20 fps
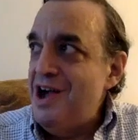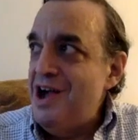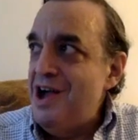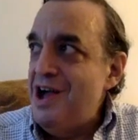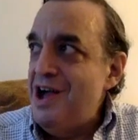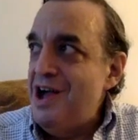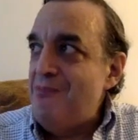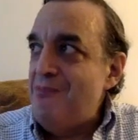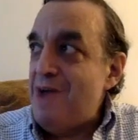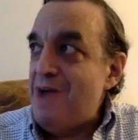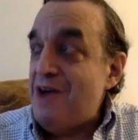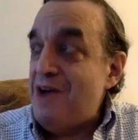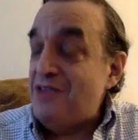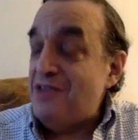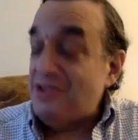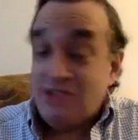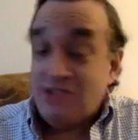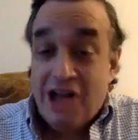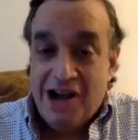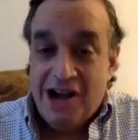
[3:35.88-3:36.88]

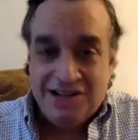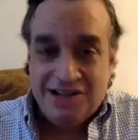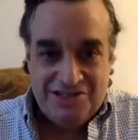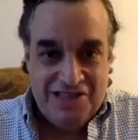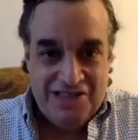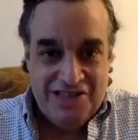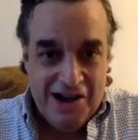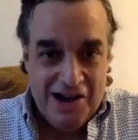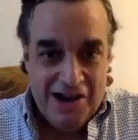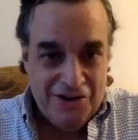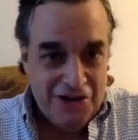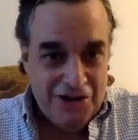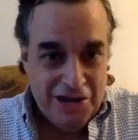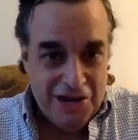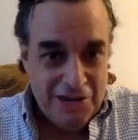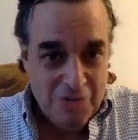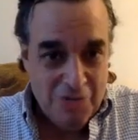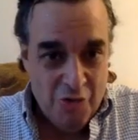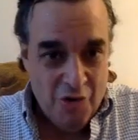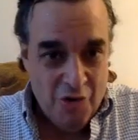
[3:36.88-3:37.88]
lockdown
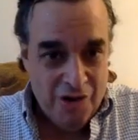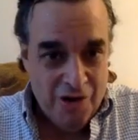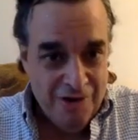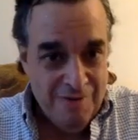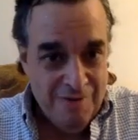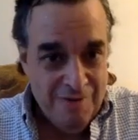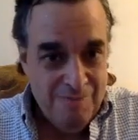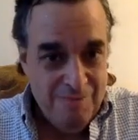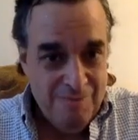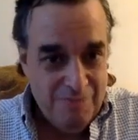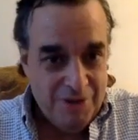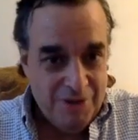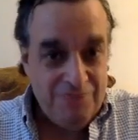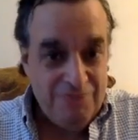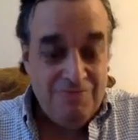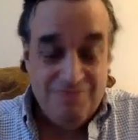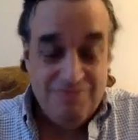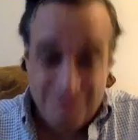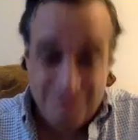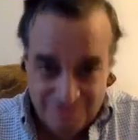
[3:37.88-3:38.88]
anymore, but
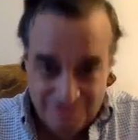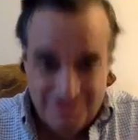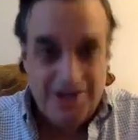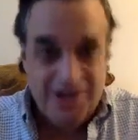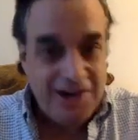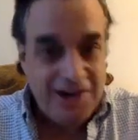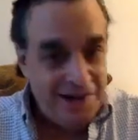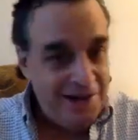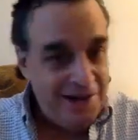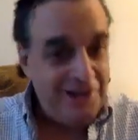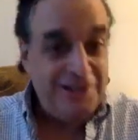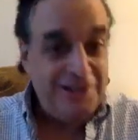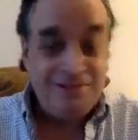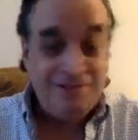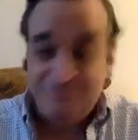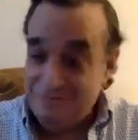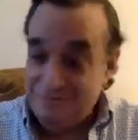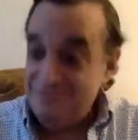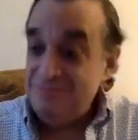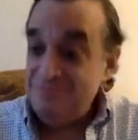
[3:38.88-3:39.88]

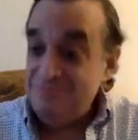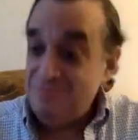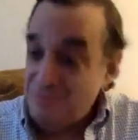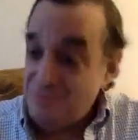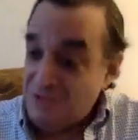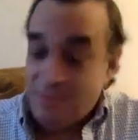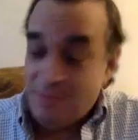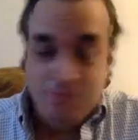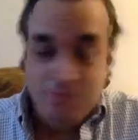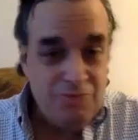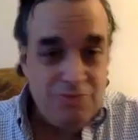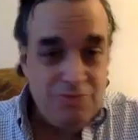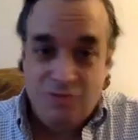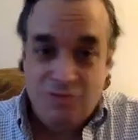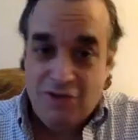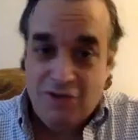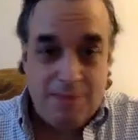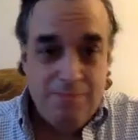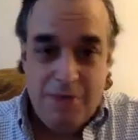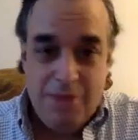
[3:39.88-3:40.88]

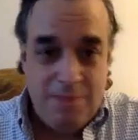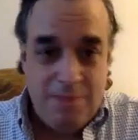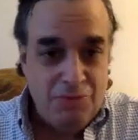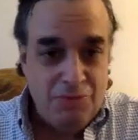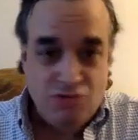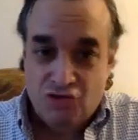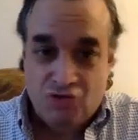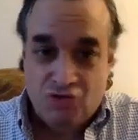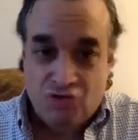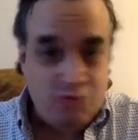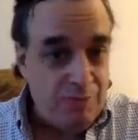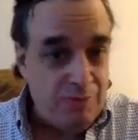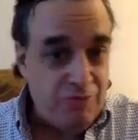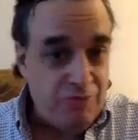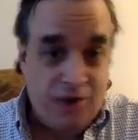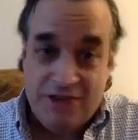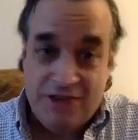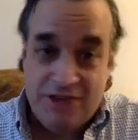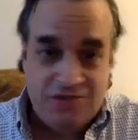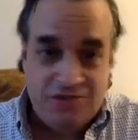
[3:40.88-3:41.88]
some people just
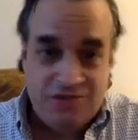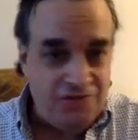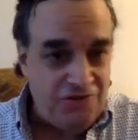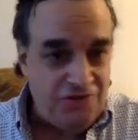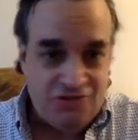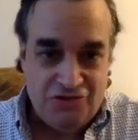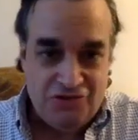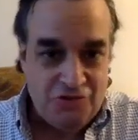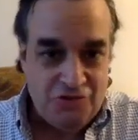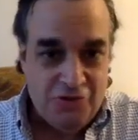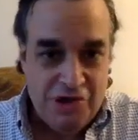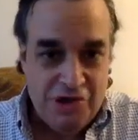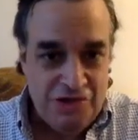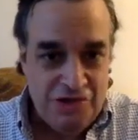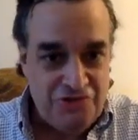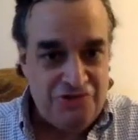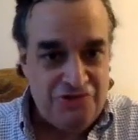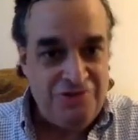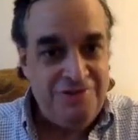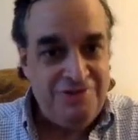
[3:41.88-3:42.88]
repress the
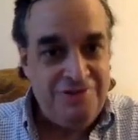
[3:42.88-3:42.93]
situation.